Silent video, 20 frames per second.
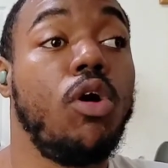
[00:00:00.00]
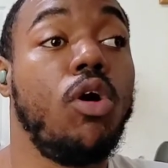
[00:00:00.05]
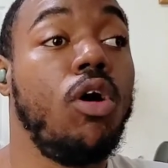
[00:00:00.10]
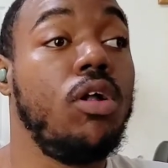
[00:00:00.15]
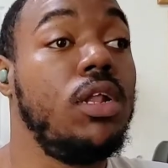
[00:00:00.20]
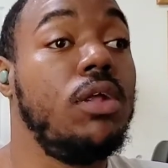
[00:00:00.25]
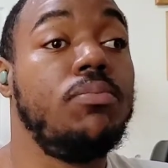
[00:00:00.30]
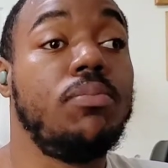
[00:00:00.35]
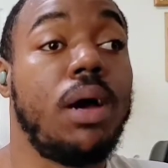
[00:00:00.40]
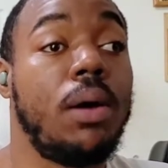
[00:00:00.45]

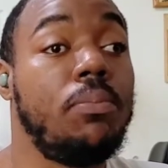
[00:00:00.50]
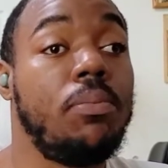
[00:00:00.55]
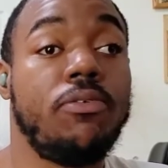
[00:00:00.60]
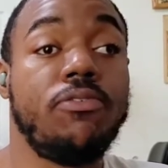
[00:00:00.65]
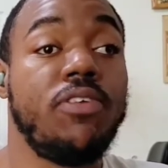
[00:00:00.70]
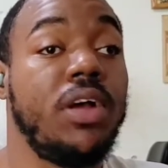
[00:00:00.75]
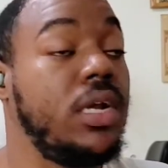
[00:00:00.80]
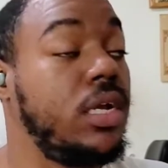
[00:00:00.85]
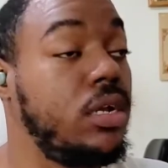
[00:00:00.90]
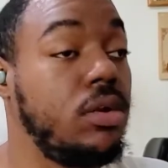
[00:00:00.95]
all of my
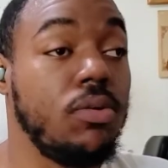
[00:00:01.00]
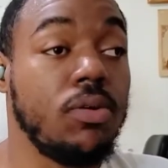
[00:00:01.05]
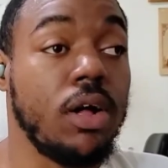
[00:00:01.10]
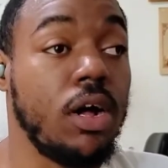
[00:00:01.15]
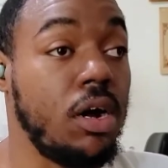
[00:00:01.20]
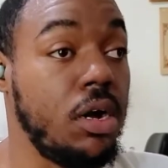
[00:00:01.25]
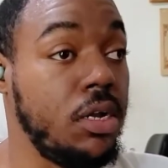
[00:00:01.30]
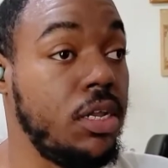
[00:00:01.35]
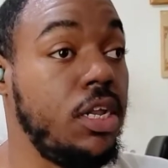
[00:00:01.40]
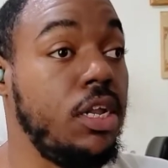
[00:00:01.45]
professional
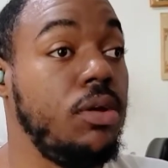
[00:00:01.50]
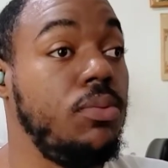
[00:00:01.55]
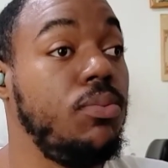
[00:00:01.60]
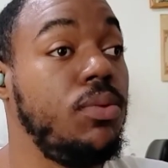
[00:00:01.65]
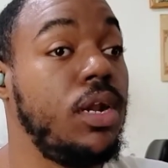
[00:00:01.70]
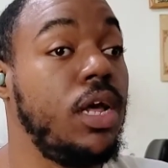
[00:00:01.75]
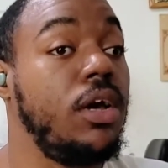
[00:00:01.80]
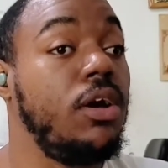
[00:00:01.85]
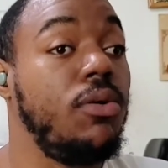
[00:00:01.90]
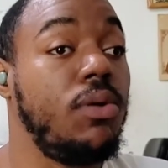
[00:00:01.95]

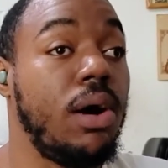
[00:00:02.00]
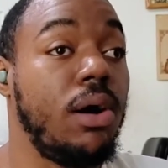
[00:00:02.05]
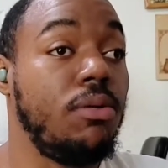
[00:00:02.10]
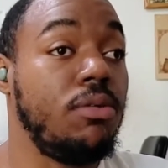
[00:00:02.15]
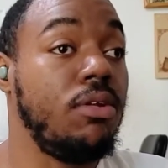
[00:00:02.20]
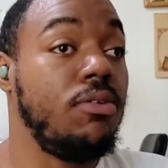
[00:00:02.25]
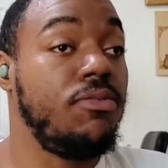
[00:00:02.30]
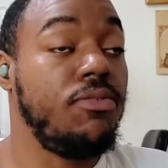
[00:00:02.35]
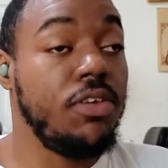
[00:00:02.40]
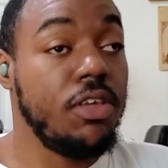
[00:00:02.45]
content when I go
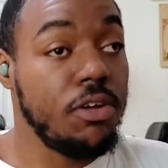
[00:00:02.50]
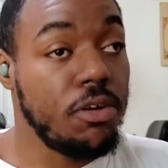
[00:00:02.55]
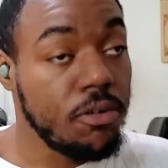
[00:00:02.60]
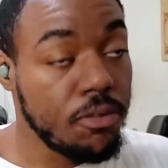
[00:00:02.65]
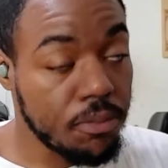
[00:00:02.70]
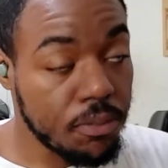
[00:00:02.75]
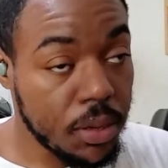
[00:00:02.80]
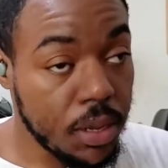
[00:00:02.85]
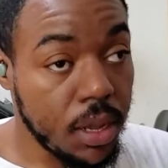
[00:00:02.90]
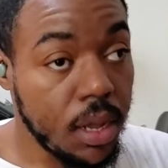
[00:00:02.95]
out in the
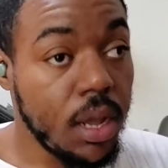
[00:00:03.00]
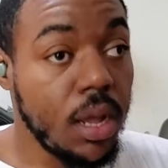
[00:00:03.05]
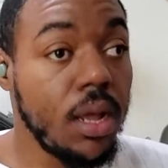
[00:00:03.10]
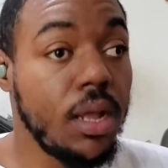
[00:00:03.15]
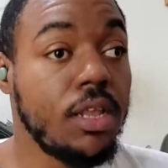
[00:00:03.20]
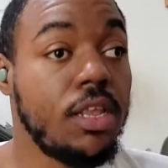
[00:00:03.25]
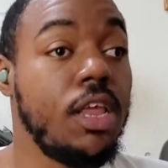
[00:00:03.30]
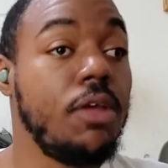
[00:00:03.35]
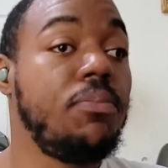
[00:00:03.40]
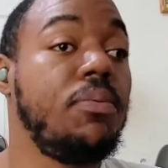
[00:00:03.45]
field.
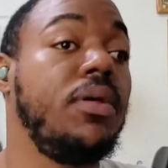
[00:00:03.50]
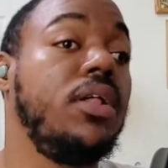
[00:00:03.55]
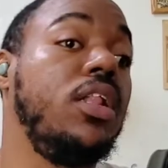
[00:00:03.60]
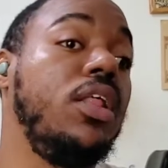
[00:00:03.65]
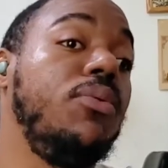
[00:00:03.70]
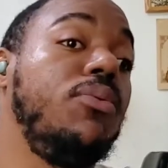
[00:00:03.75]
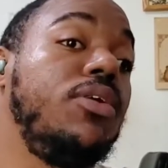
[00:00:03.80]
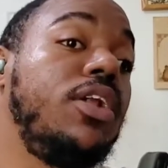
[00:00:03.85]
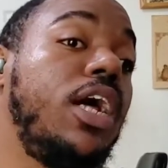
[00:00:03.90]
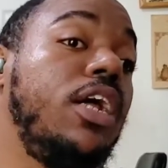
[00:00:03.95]

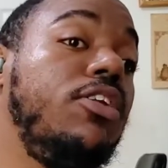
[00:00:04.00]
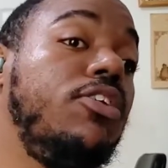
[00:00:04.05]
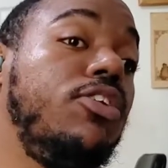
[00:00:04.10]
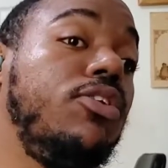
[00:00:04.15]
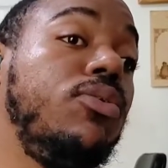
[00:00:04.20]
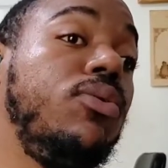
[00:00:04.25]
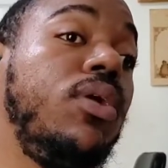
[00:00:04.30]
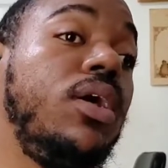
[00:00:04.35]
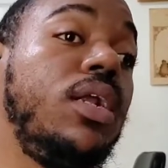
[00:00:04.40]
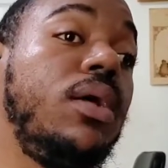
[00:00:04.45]
Typically what I
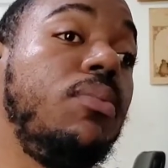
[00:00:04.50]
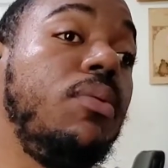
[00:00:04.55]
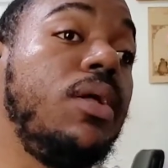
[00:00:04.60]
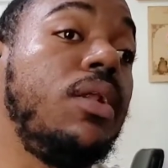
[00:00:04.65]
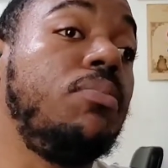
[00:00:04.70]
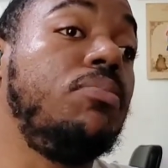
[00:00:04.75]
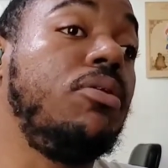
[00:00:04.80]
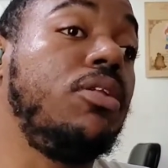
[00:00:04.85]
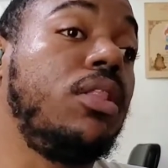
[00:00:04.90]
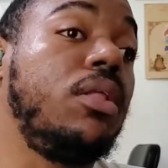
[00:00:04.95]
do, and I'm
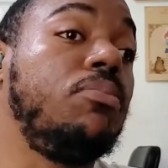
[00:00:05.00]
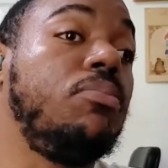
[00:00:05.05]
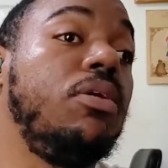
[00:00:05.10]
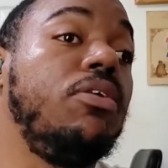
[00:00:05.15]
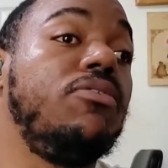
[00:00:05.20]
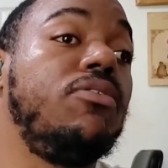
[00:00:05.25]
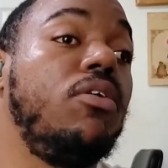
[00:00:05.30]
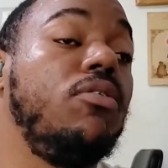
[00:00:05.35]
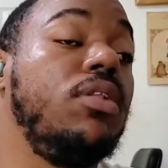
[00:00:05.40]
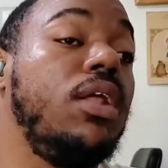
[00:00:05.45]
going to put the
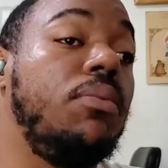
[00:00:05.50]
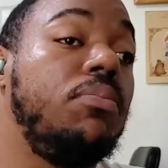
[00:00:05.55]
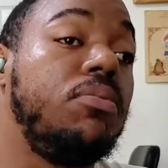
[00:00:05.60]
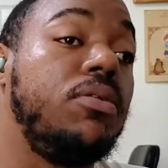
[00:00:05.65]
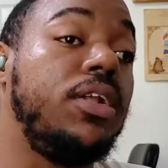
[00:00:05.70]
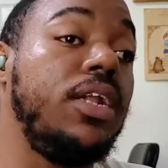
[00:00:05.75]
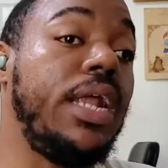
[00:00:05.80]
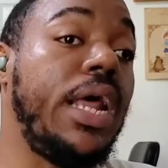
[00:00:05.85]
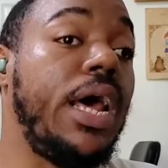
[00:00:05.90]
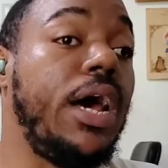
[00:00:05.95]
B-roll
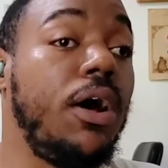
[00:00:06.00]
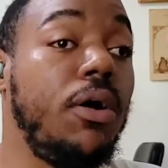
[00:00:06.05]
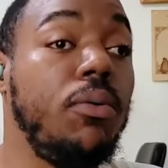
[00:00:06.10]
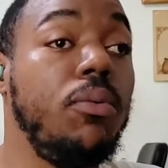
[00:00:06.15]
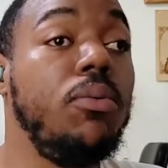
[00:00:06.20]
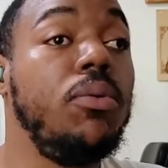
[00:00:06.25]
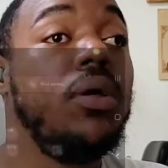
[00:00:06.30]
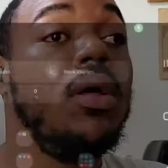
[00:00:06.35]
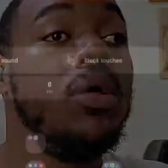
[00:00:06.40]
up now,